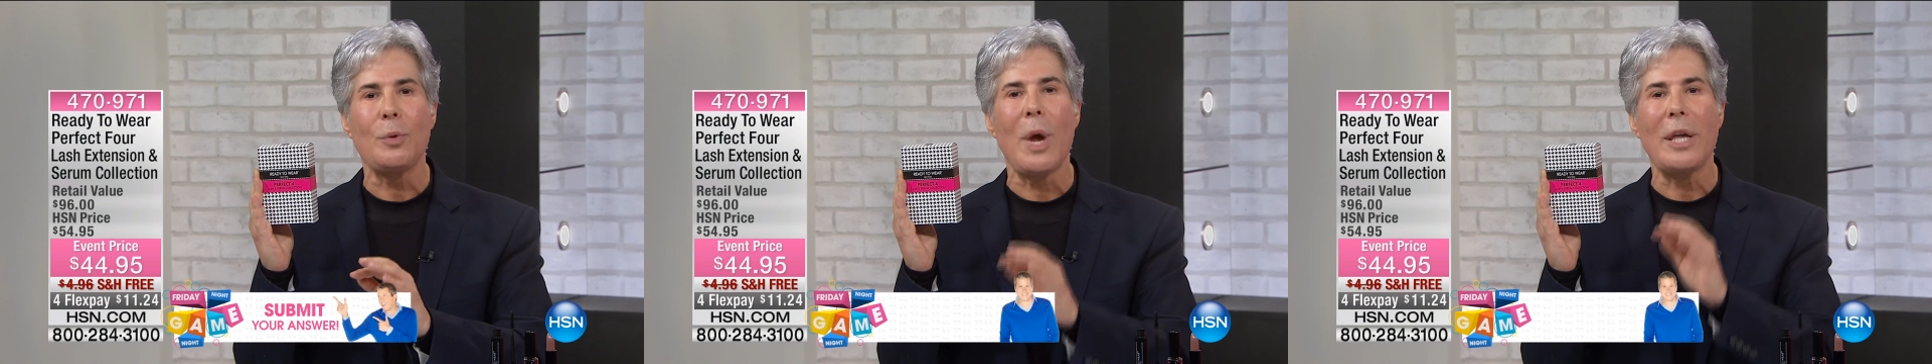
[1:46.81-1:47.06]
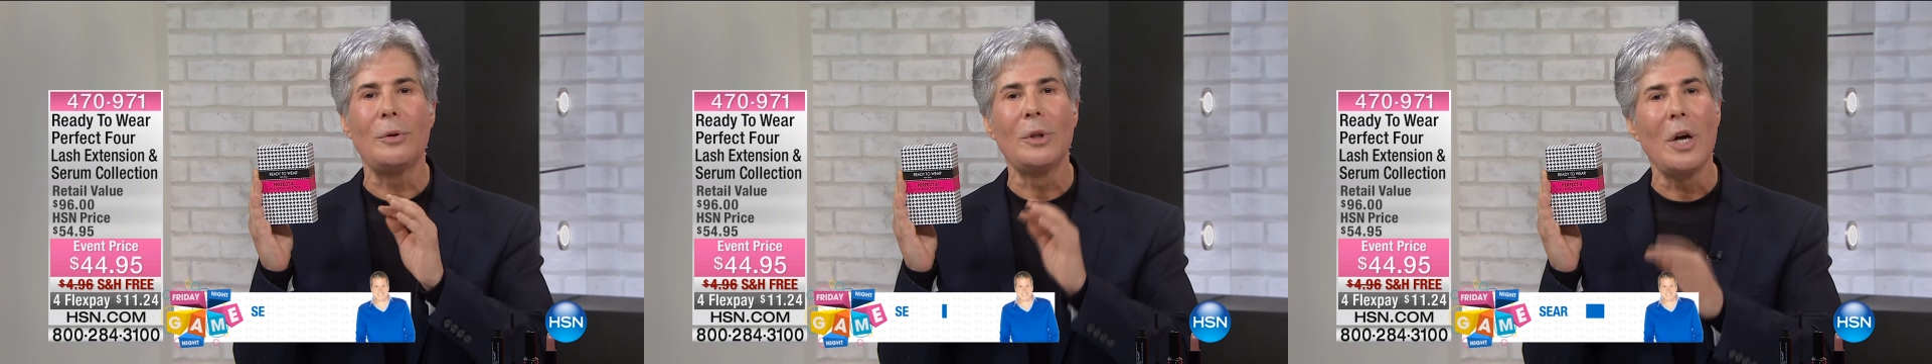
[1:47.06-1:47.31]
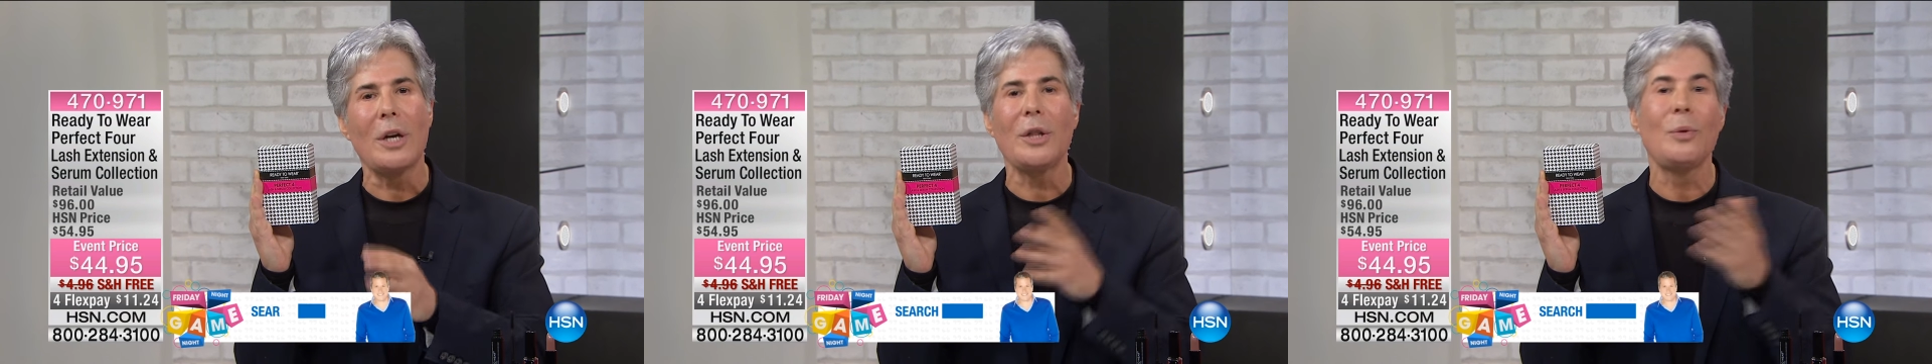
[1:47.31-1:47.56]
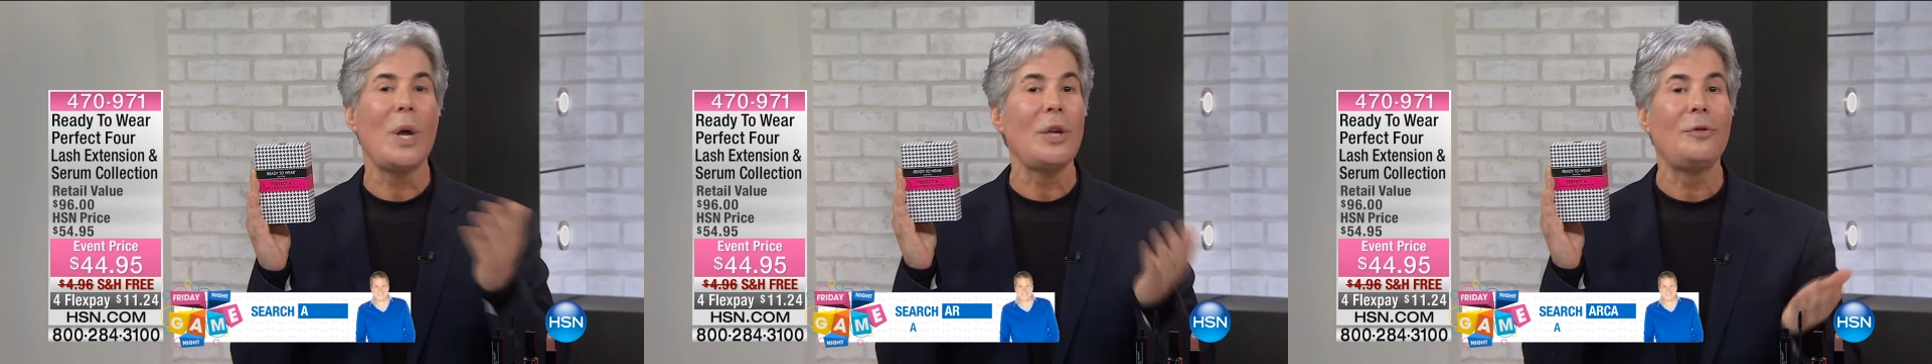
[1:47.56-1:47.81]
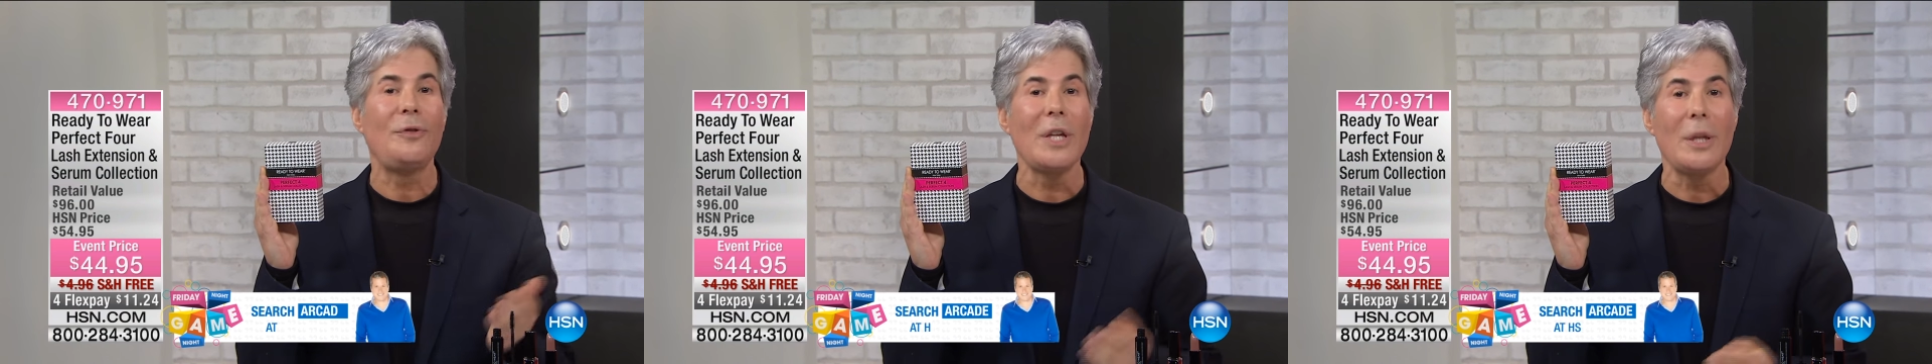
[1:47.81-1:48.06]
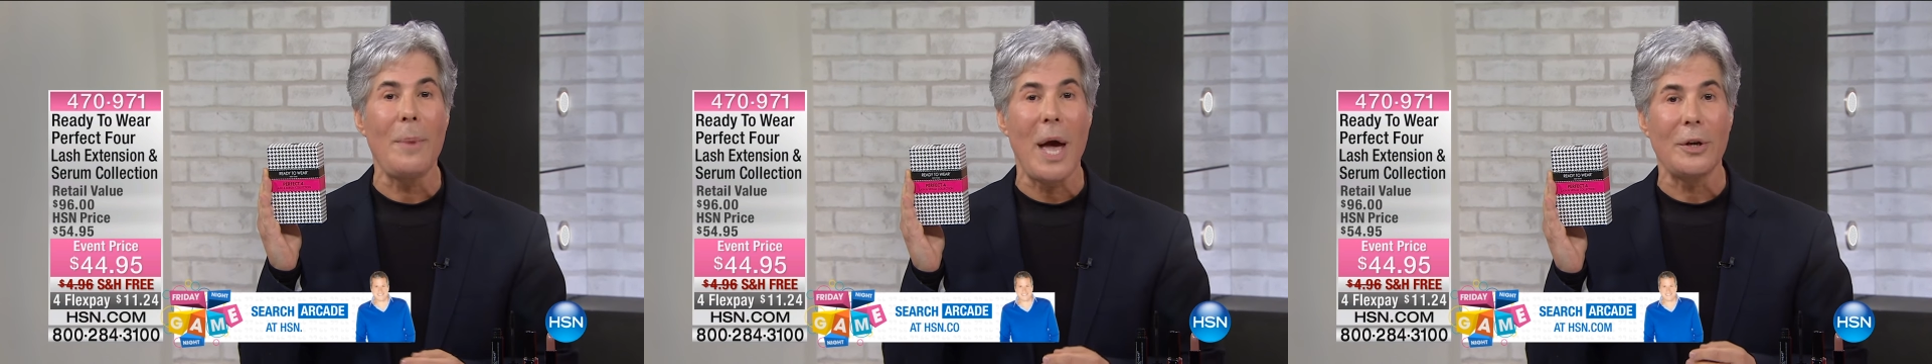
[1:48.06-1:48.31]
the way you look and the way you
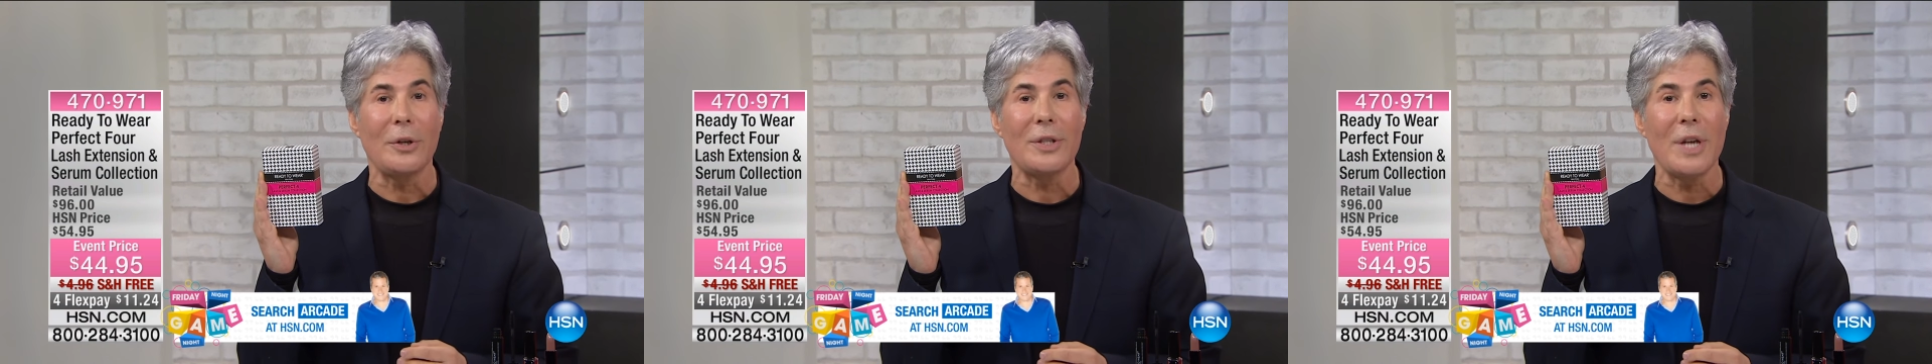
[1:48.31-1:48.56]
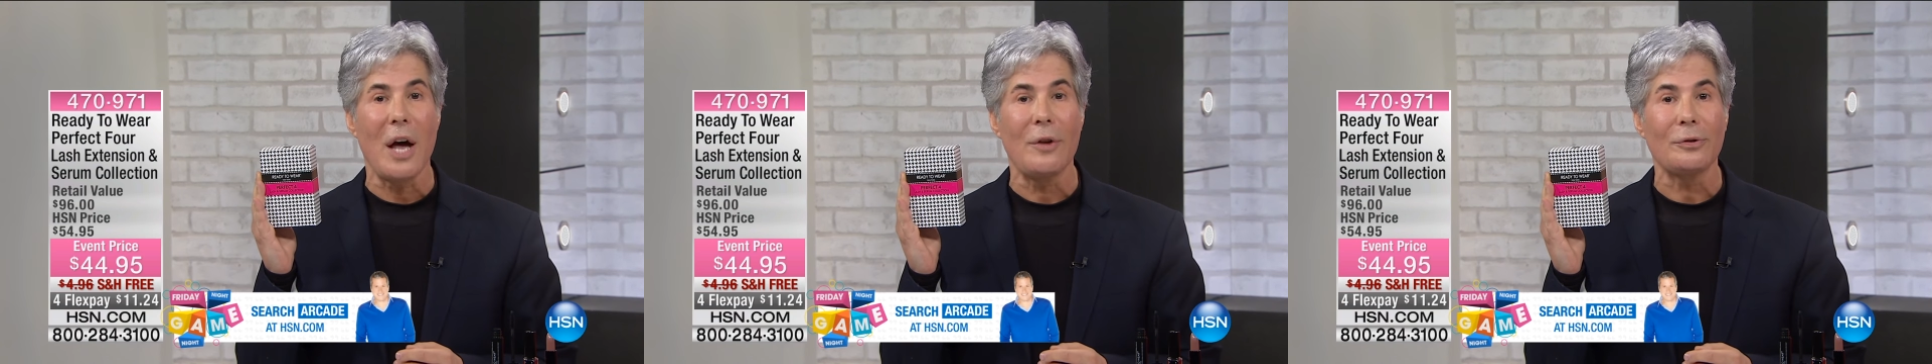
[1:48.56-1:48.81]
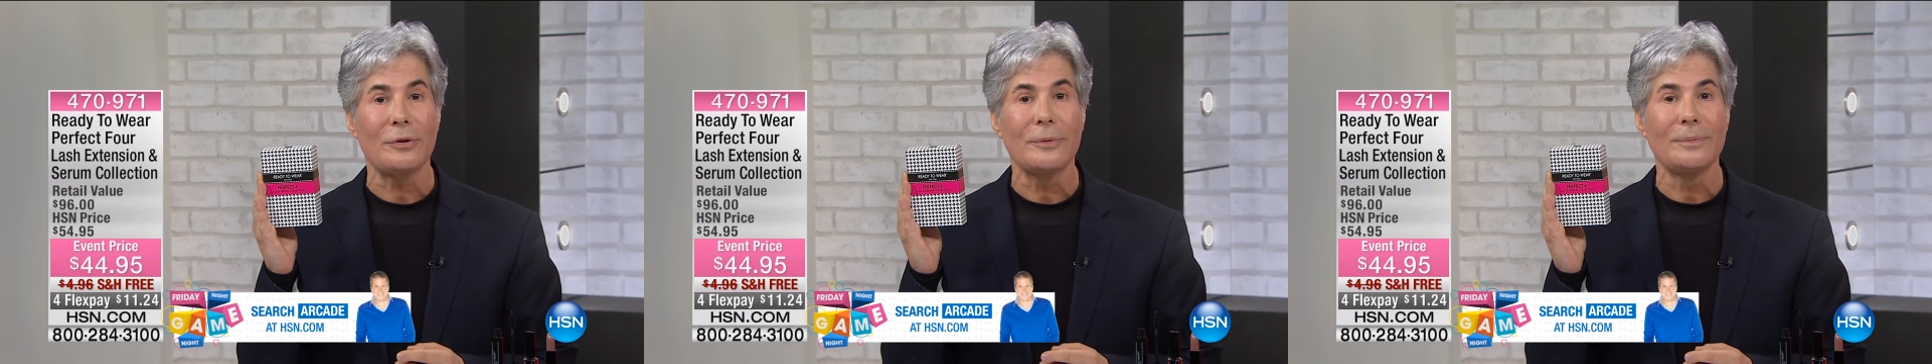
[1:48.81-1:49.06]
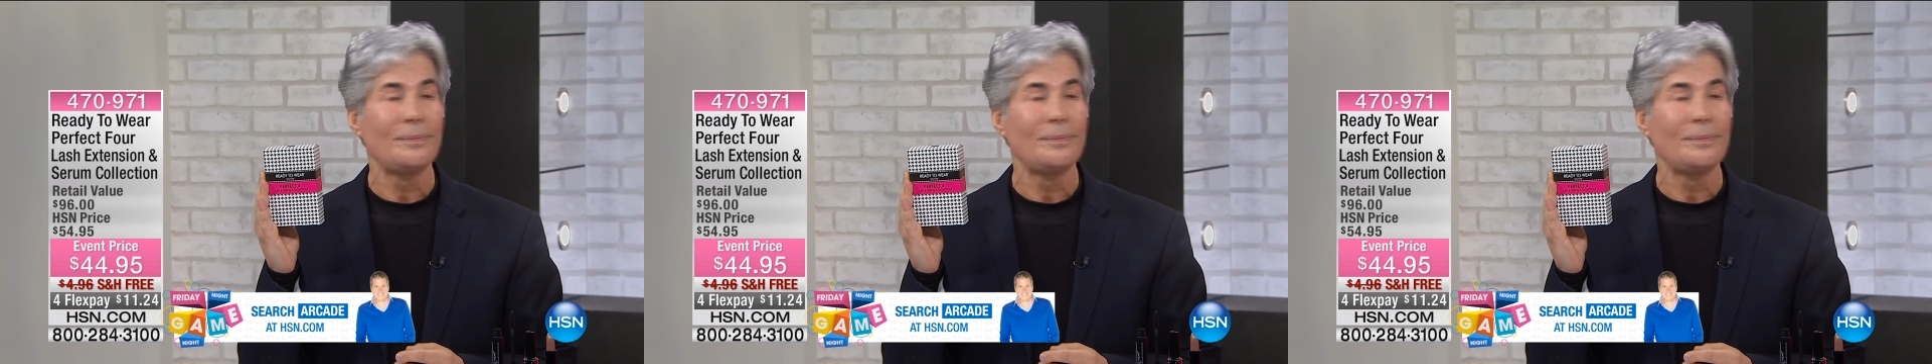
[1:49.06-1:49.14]
feel about yourself.